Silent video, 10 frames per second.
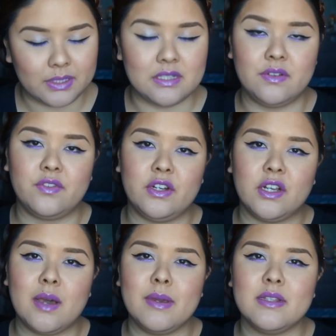Please feel free to
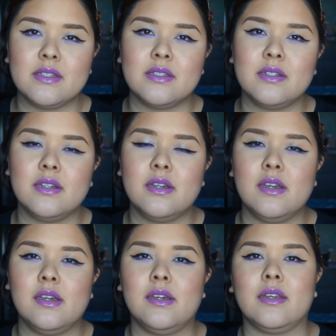comment,
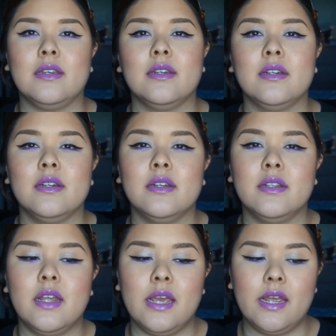
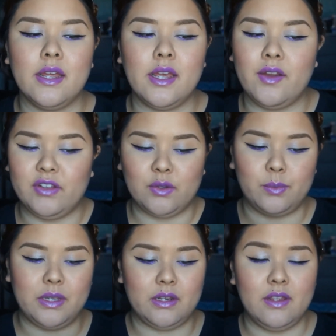and everything
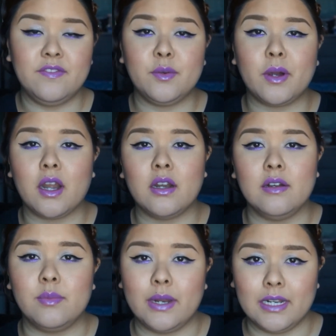will be in the info bar
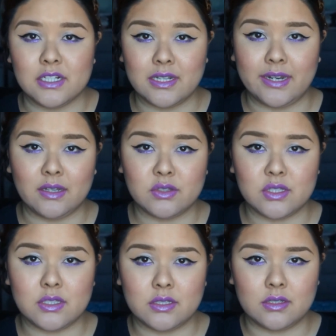of what I just
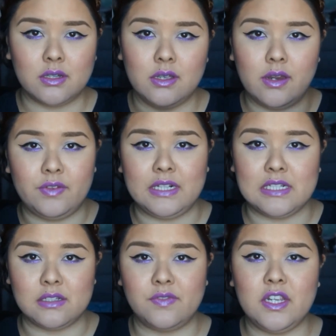announced. Everything
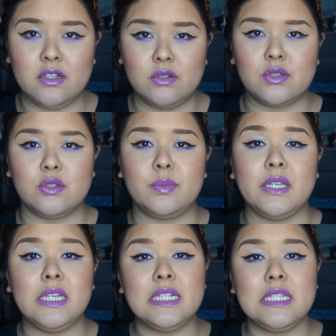in this video, so it'll
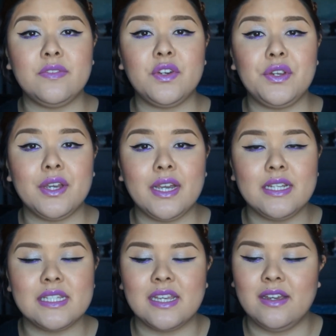be easy for you
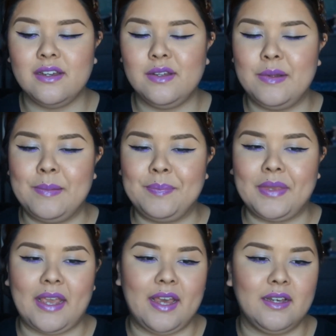guys.
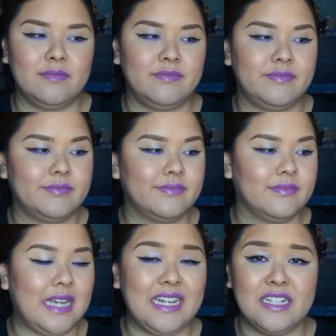
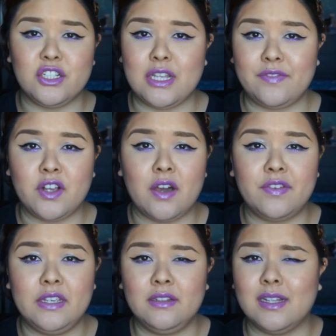I just have
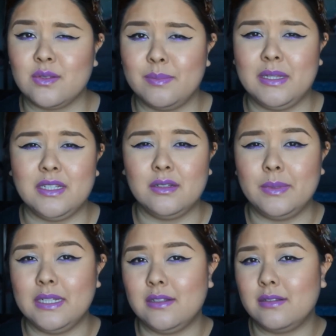coffee, that's why I'm a little
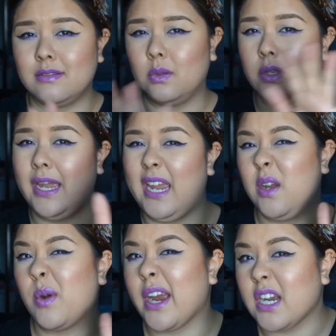bit
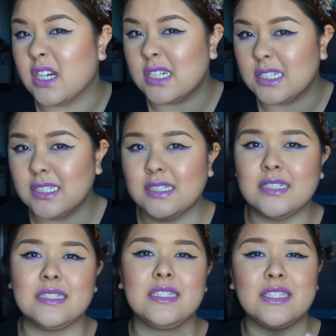haywired,
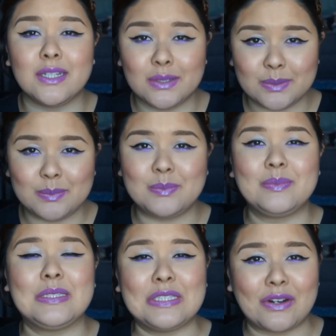so
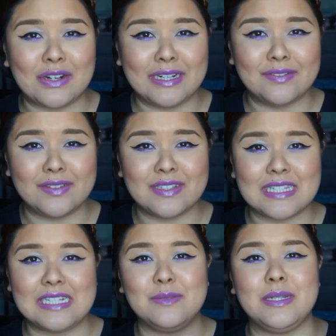sorry if
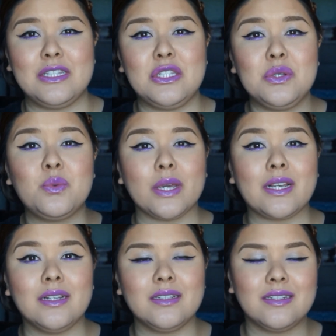it's a little bit too
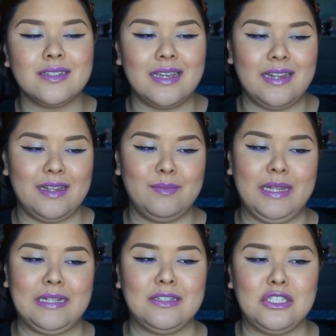quick and I'm
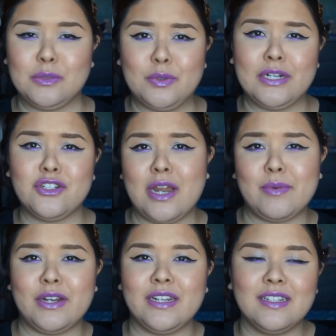like jabbering.
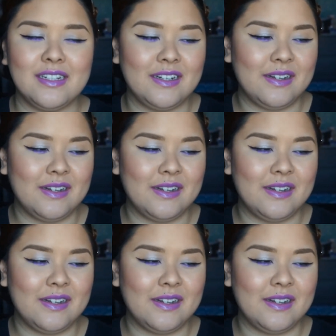Yeah,